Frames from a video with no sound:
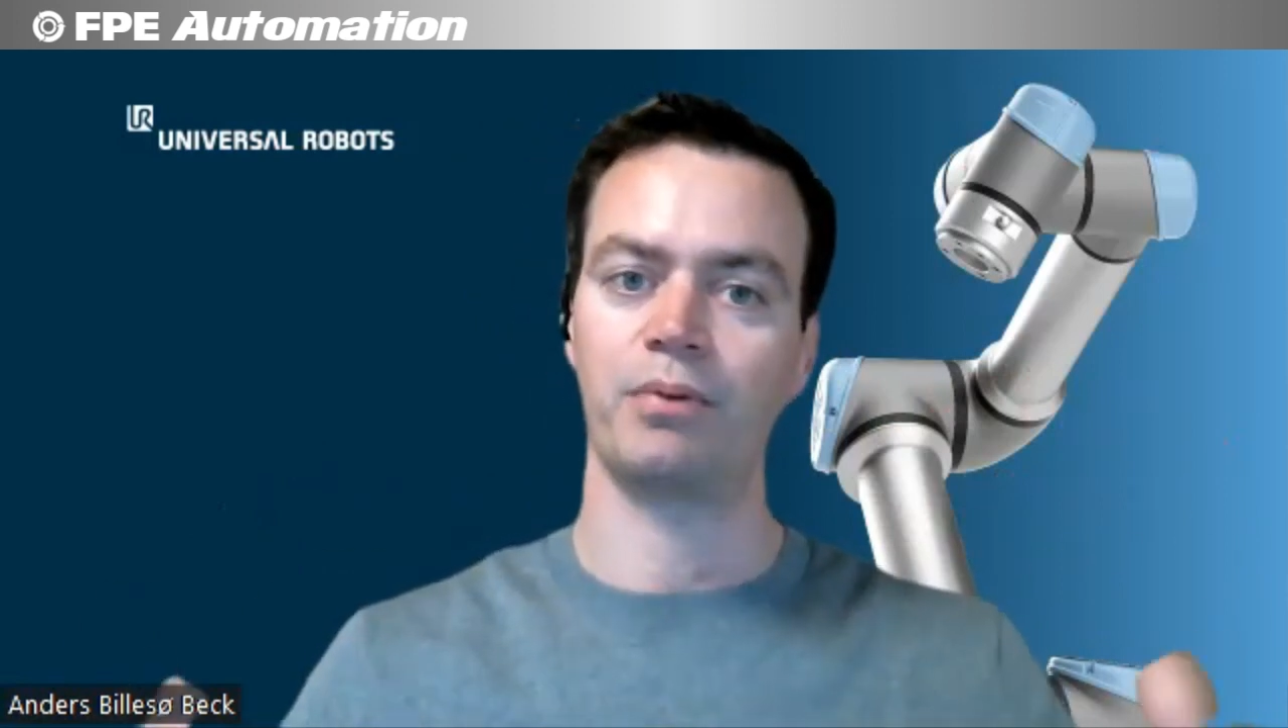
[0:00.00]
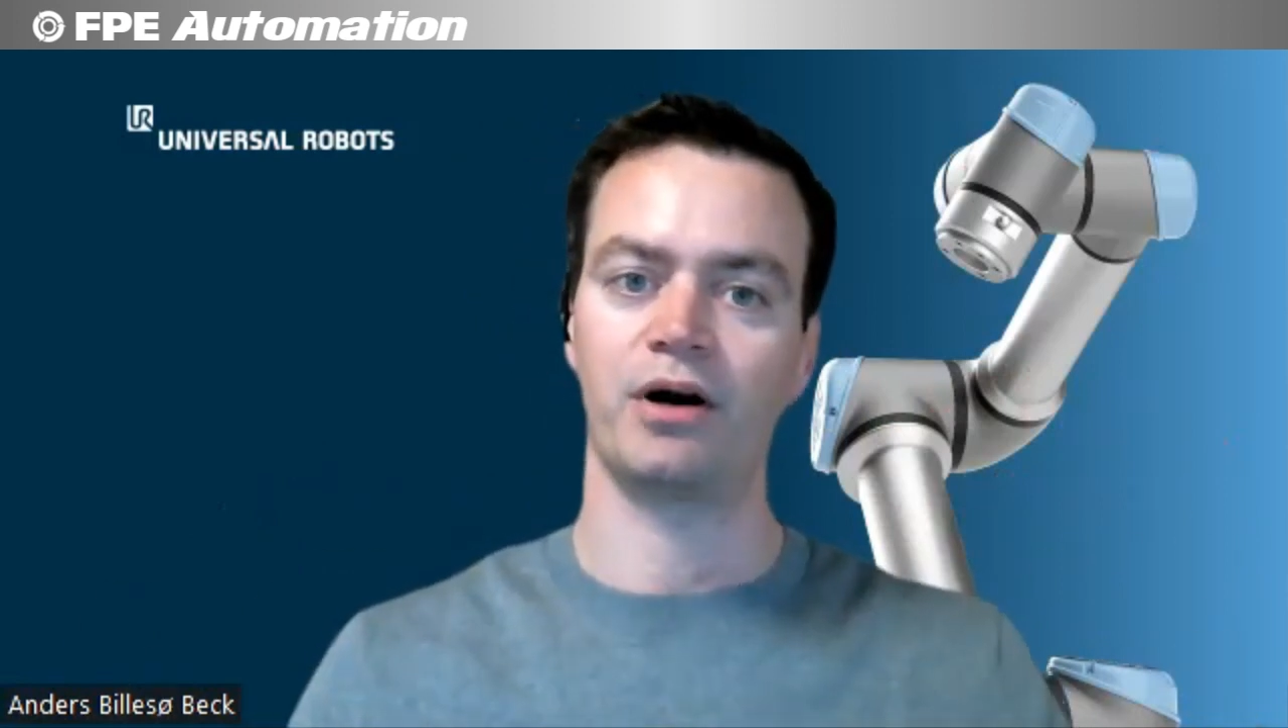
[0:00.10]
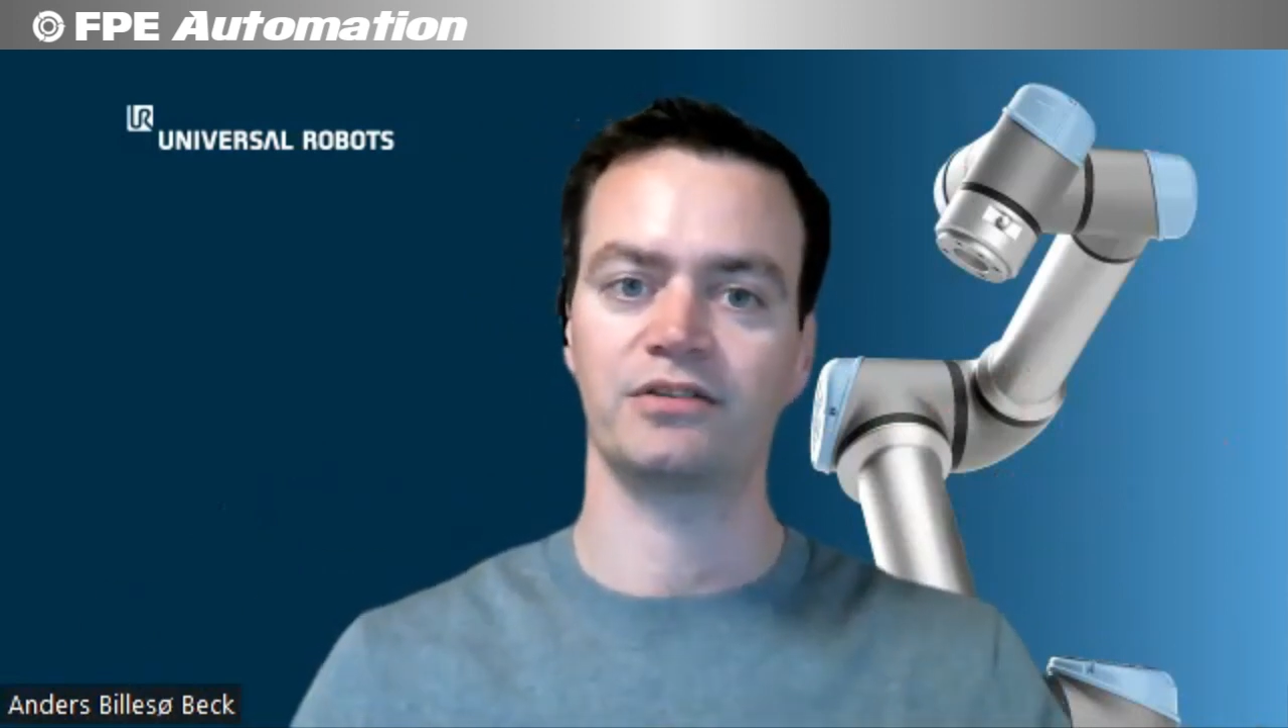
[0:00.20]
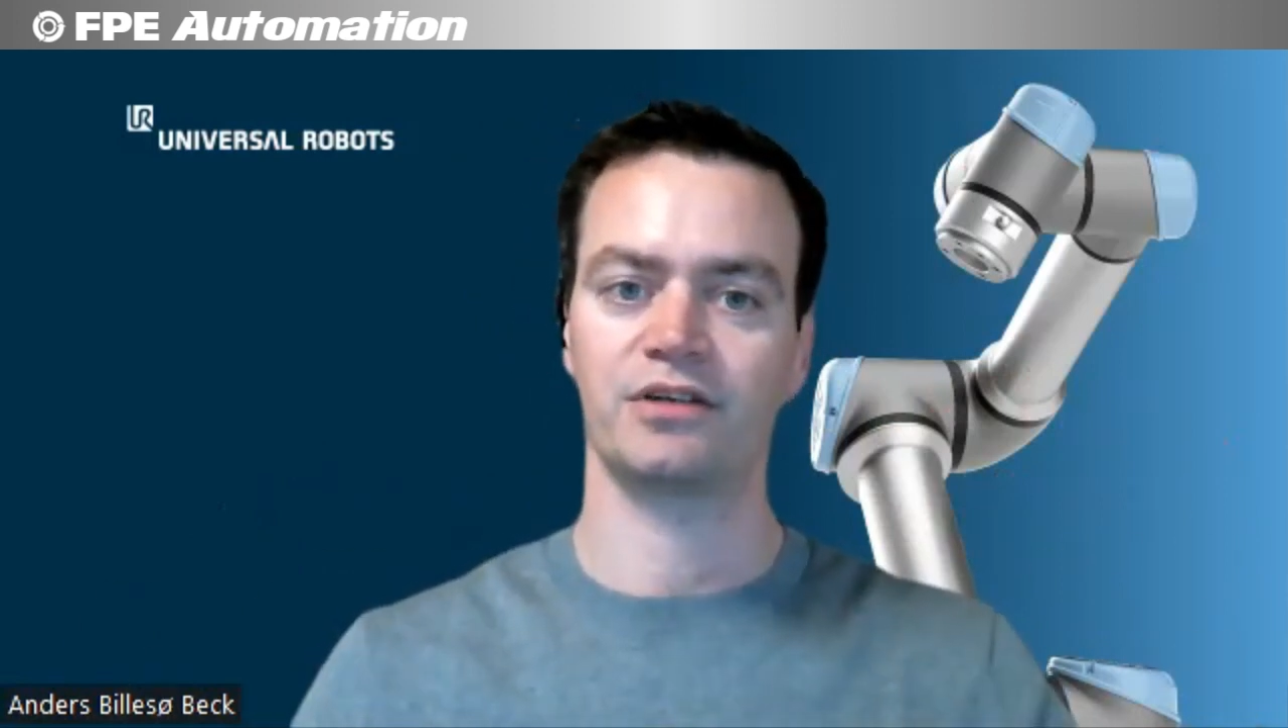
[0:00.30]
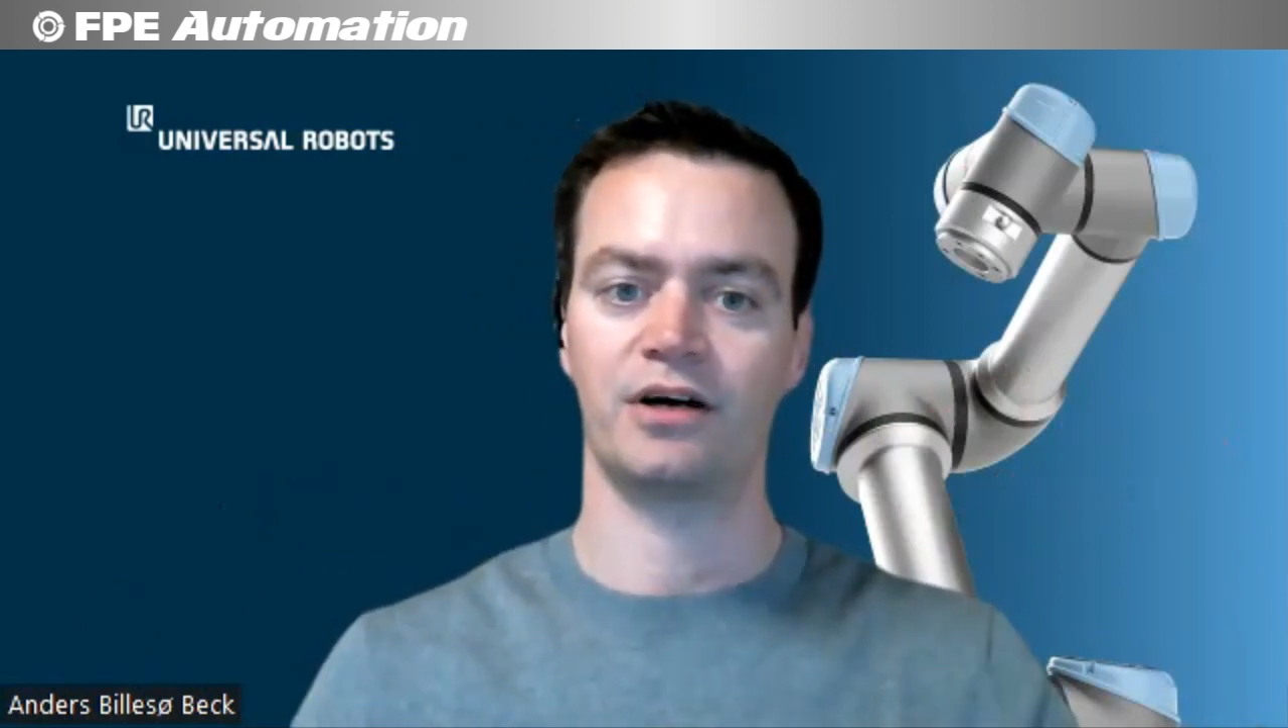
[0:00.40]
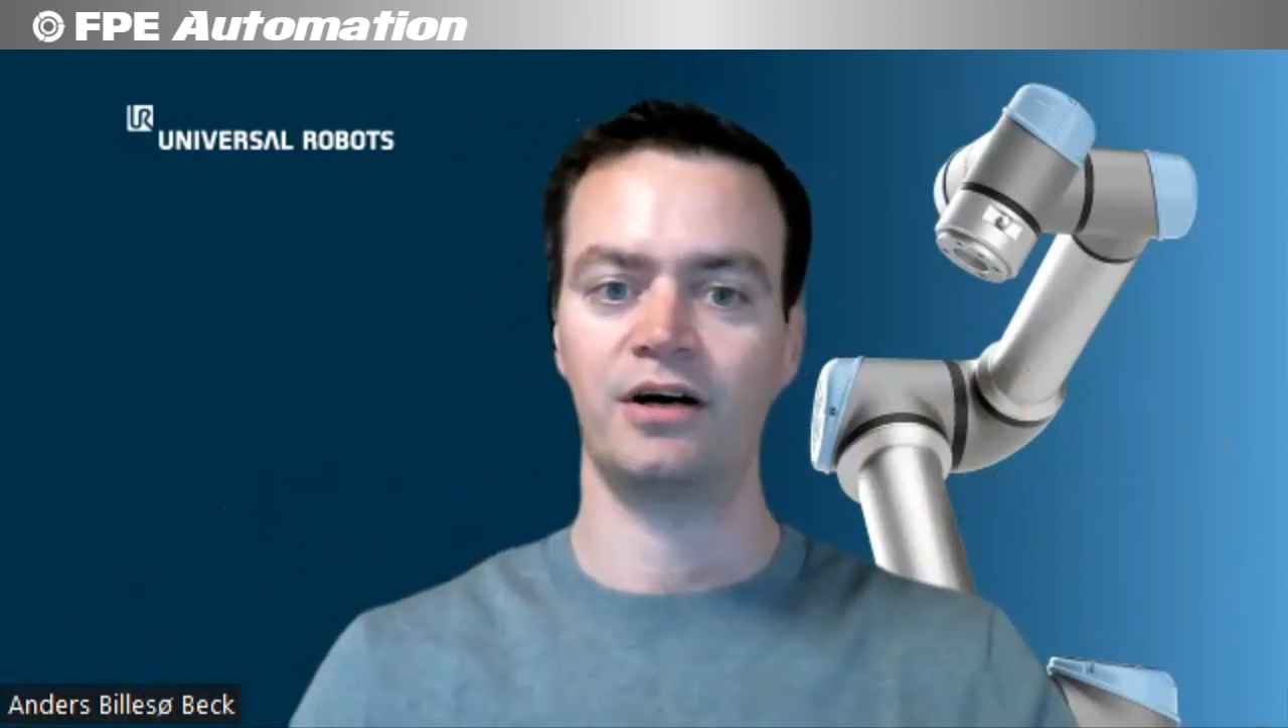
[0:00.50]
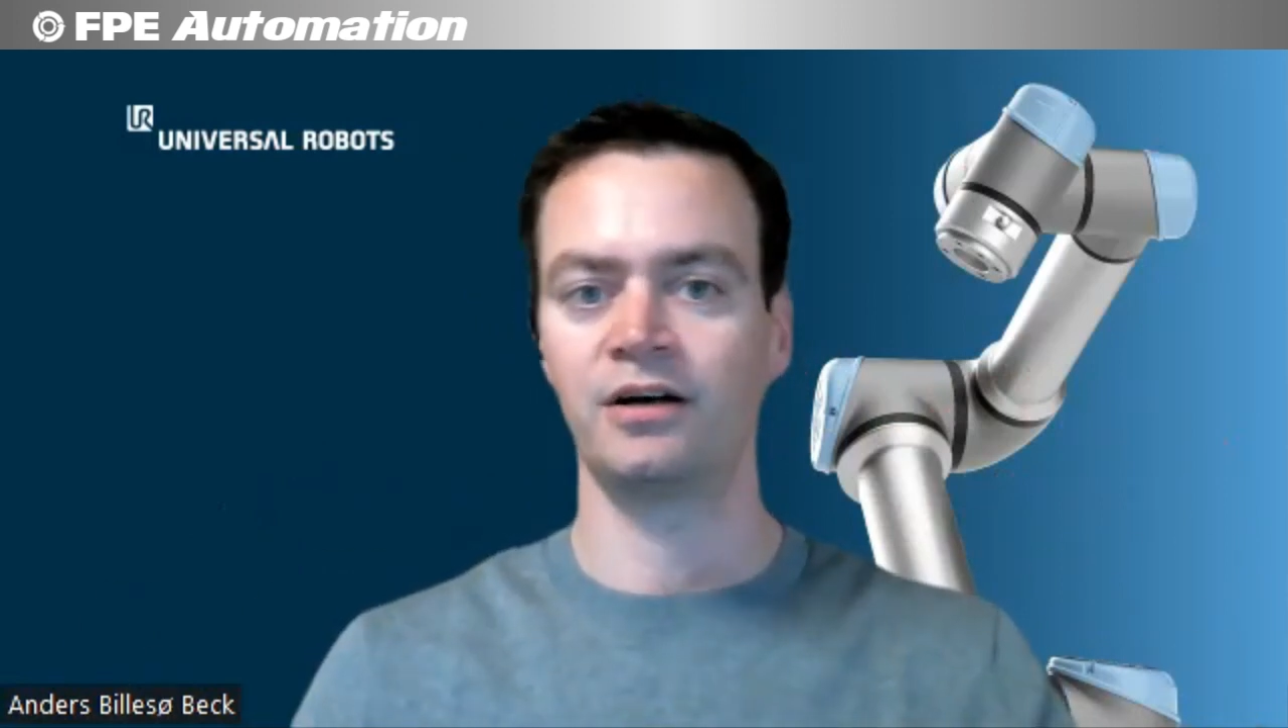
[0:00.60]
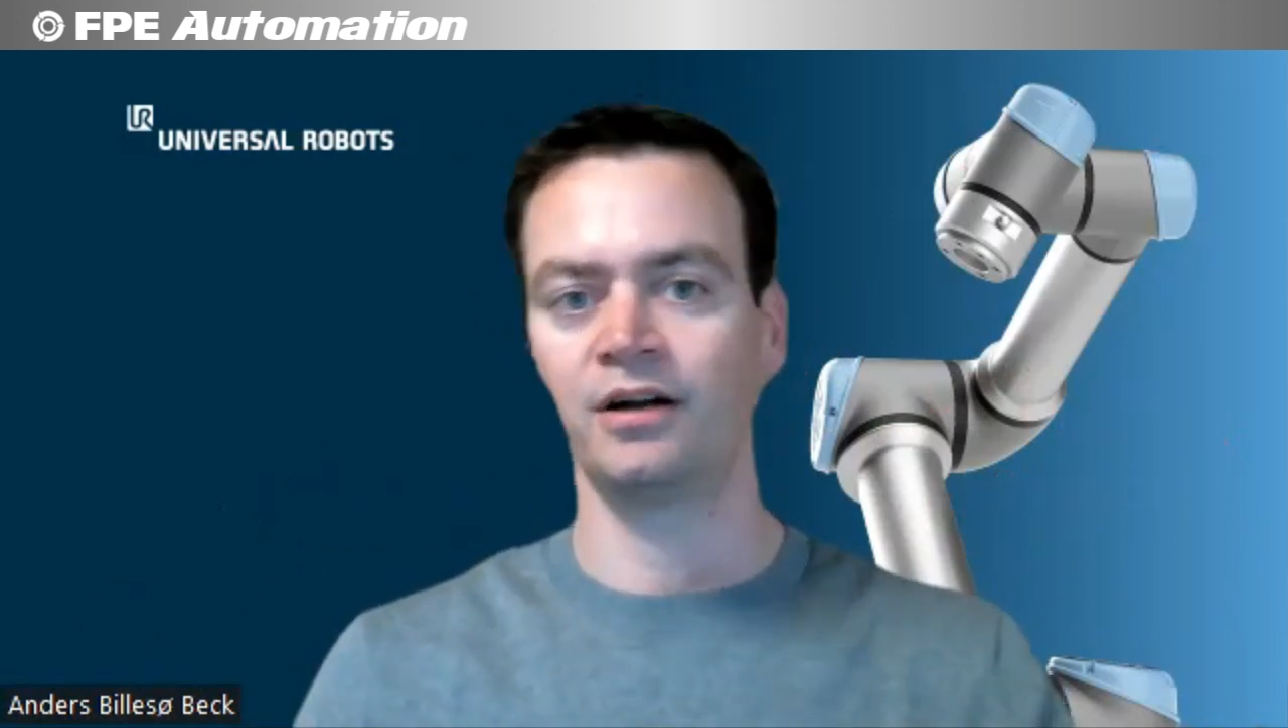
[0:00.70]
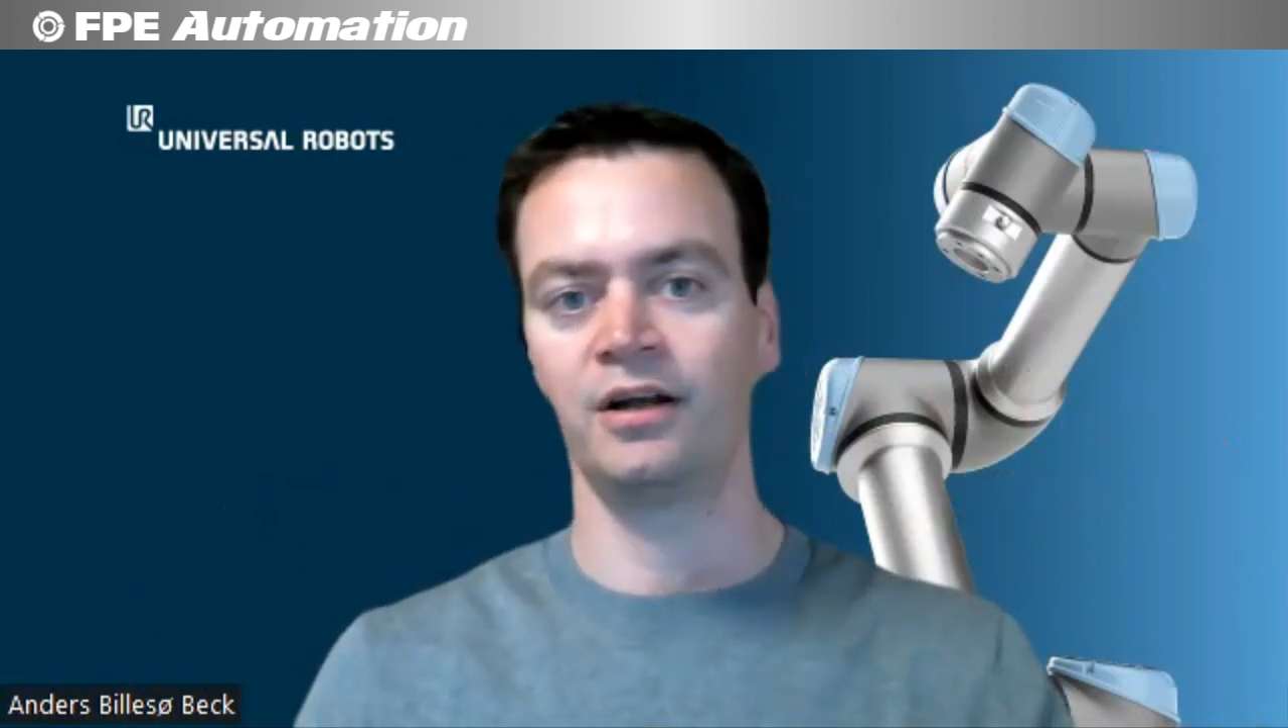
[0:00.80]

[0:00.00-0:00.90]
parts are,